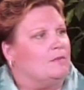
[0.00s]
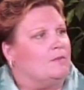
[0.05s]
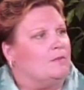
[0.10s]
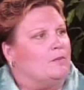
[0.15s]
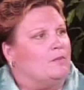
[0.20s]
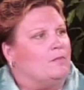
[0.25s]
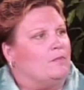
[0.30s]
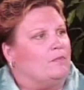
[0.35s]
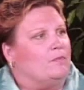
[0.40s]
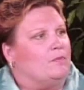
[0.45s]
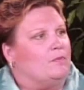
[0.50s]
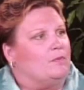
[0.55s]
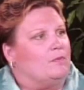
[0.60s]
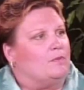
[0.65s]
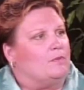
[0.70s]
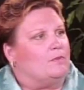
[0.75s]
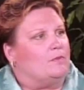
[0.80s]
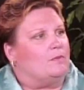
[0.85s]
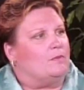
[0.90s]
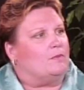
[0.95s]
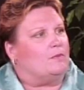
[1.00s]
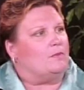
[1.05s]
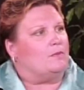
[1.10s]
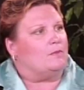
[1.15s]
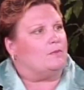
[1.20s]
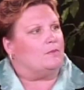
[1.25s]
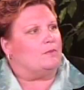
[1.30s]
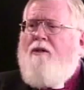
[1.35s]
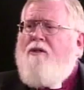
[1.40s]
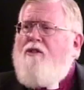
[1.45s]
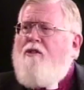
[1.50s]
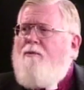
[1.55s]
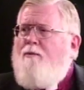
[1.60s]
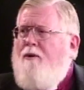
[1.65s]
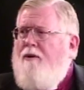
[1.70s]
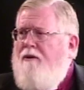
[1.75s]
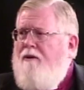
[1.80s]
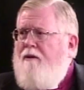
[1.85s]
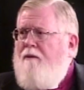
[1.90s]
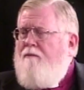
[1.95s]
Well, clergy, of course,
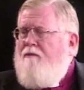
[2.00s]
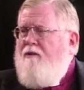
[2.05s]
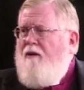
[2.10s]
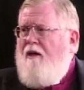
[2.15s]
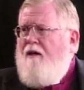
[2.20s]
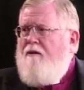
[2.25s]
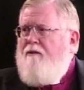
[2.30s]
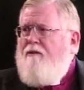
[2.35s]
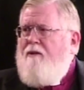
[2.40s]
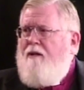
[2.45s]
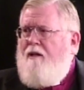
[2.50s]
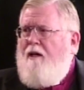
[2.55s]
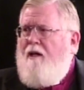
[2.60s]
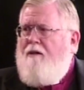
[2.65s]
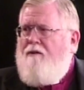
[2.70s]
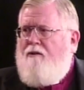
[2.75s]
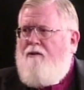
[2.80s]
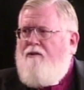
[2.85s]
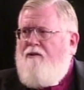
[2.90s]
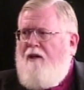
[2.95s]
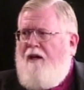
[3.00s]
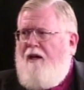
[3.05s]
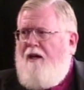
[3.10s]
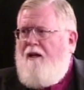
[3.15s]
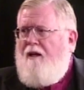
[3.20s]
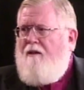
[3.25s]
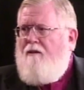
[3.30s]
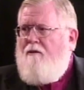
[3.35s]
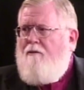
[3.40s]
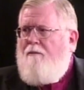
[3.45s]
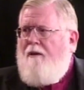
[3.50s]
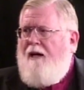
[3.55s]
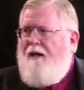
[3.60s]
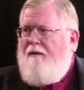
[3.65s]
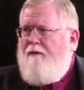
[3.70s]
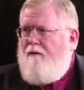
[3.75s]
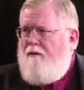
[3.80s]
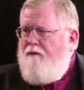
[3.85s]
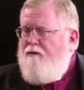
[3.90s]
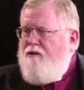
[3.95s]
support themselves, as you say, either by
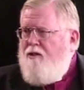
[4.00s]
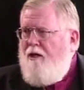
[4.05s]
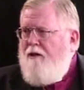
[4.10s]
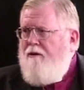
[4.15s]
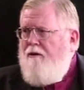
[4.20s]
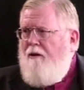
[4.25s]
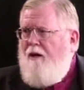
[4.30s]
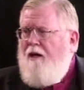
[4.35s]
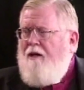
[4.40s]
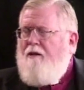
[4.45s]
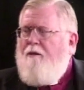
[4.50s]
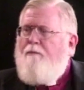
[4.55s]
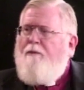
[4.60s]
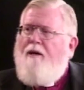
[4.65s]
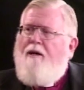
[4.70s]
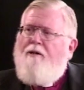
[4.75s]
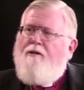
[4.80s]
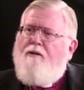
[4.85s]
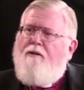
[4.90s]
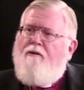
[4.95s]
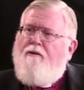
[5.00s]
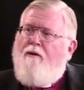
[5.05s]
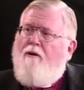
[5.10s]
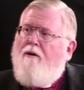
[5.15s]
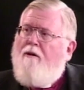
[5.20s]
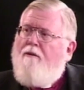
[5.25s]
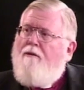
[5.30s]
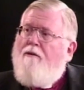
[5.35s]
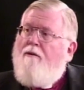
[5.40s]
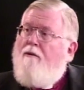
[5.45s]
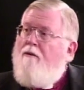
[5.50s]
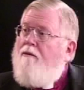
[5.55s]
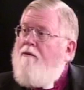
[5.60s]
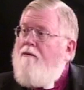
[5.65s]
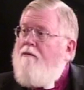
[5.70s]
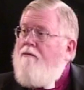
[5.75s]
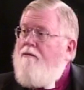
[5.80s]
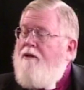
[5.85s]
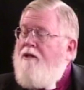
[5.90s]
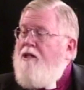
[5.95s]
their own secular occupations or
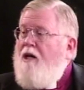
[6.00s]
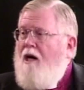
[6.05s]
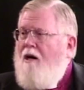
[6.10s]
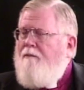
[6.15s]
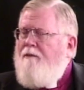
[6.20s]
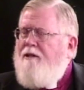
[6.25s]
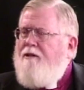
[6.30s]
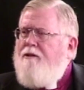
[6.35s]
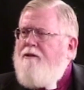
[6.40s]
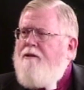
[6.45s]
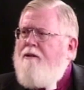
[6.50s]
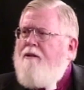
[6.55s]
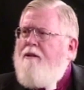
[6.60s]
through retirement.